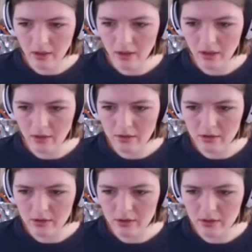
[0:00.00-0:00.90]
I don't know,
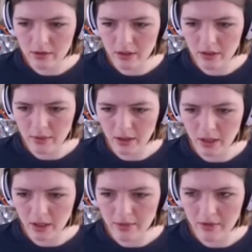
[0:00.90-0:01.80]
she's kind of being
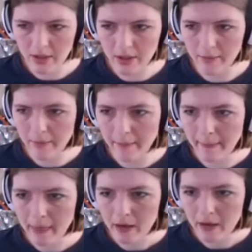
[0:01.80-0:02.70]
garbage right now.
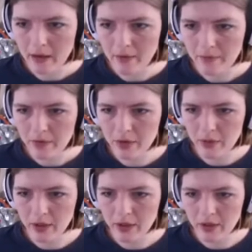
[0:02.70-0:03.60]
Go
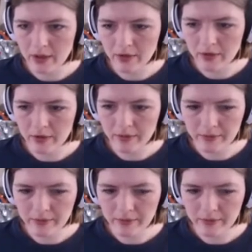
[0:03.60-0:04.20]
work on this.